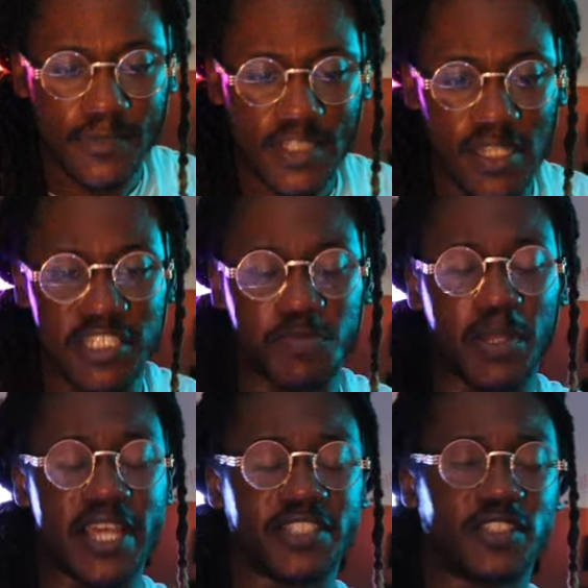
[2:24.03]
these
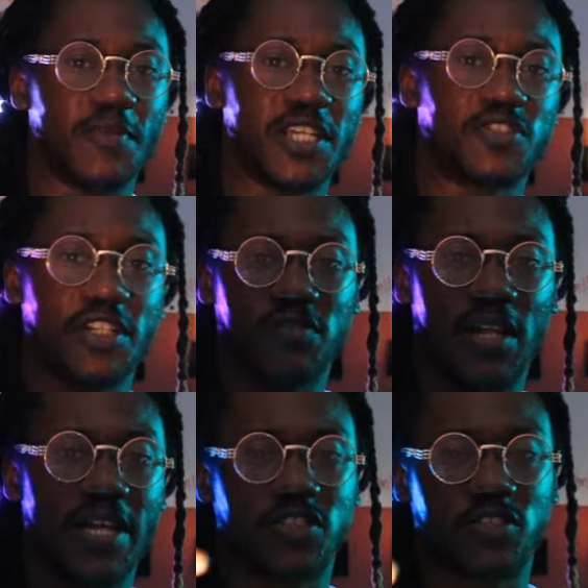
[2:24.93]
plays though. Make sure that you
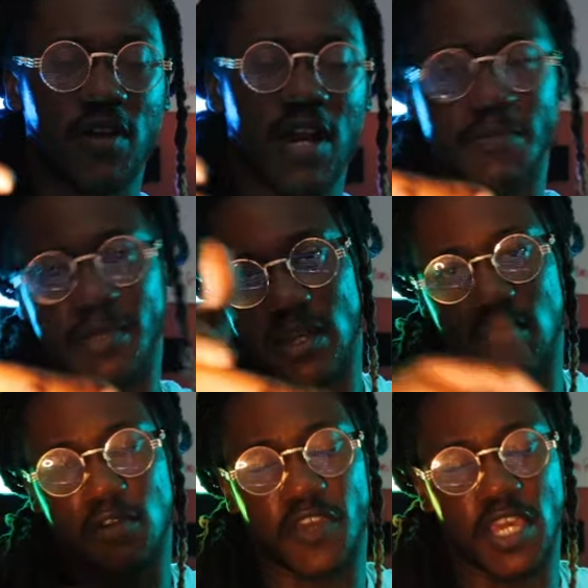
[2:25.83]
like, subscribe, hit that
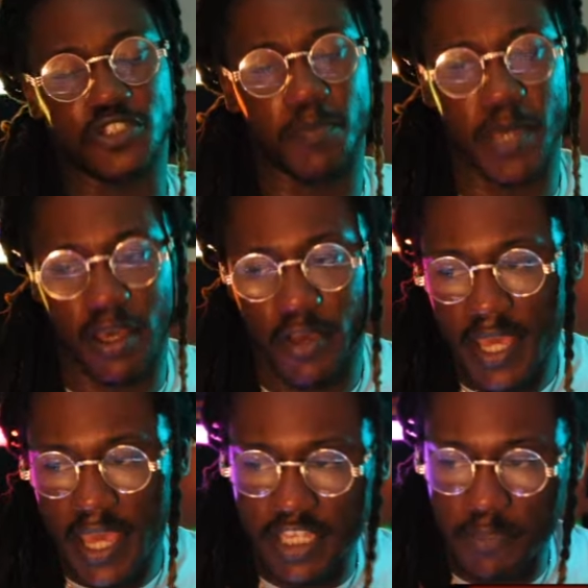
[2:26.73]
notification bell,
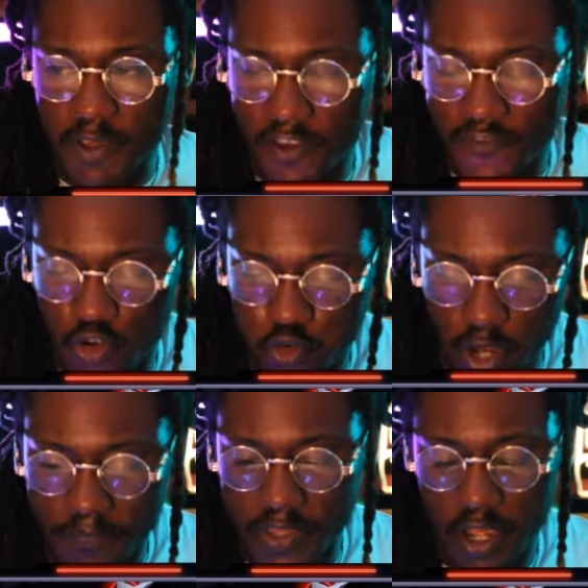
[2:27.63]
and keep your favorite
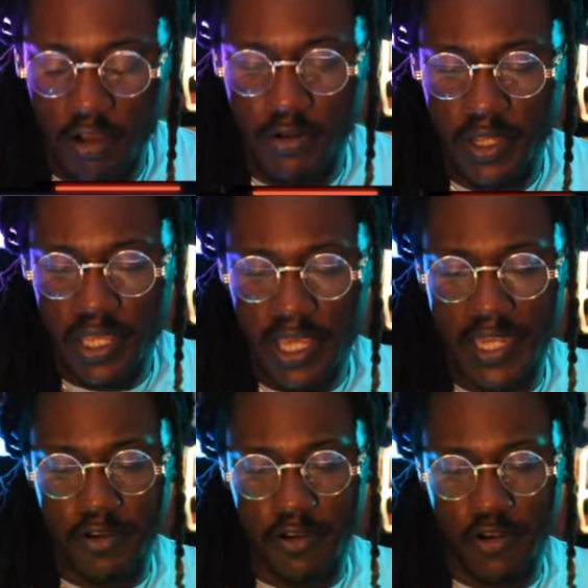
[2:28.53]
crypto and
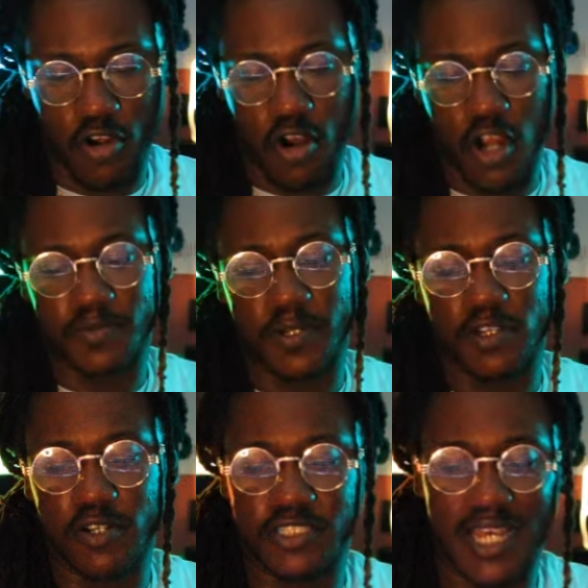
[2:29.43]
daughter to
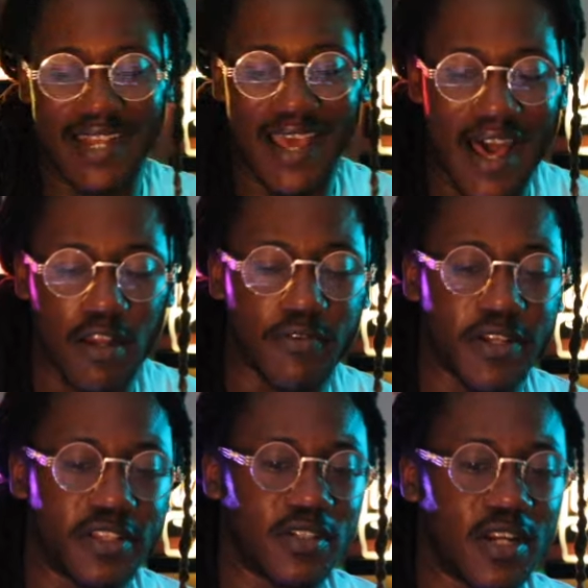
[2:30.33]
entrepreneur inside the
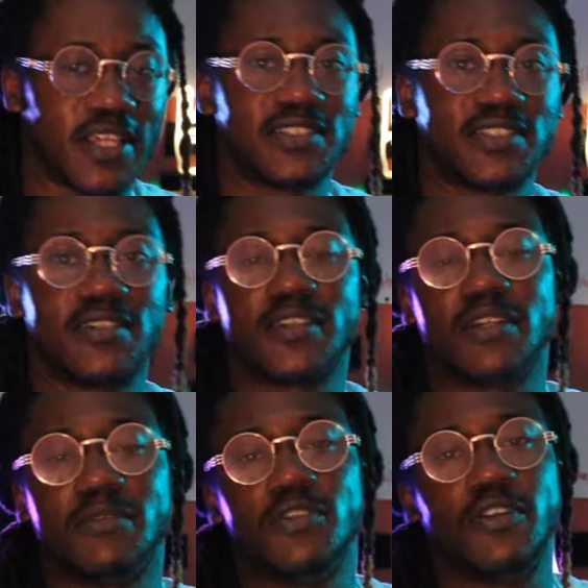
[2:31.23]
algorithms, right? Consider the
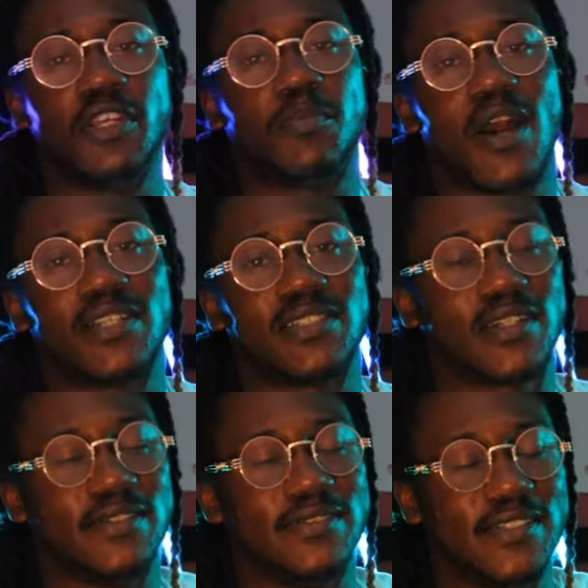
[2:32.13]
community project,
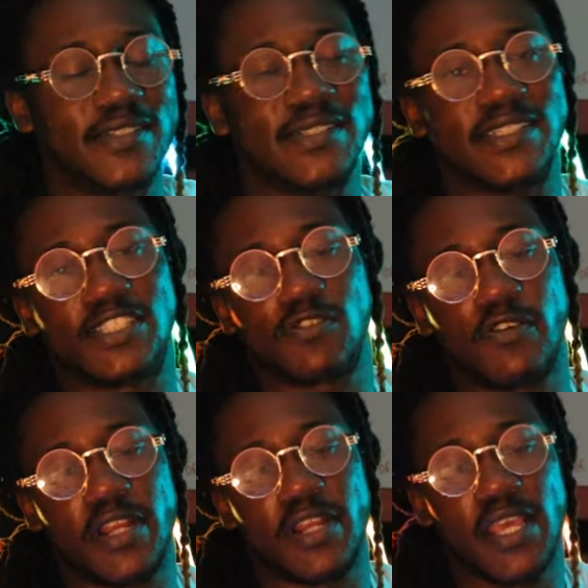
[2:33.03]
consider the
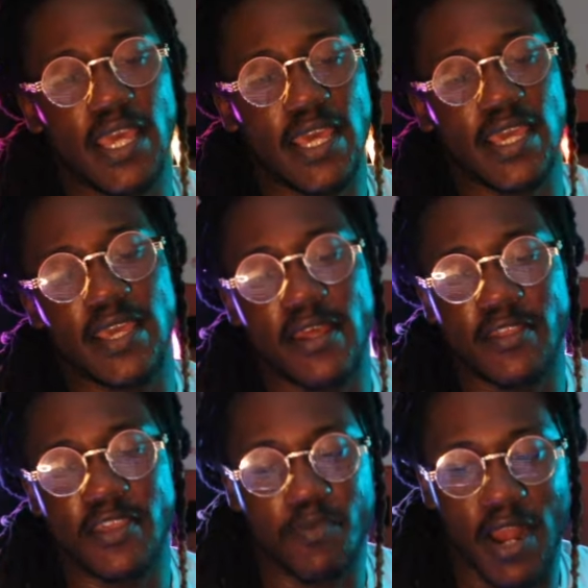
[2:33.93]
Discord and
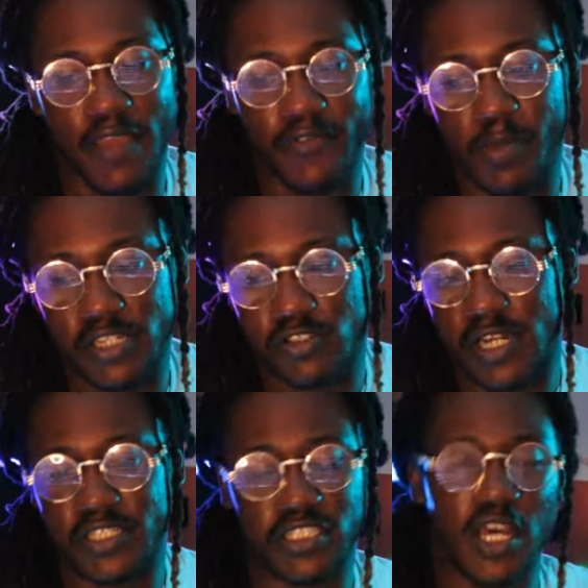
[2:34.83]
the private Patreon. I just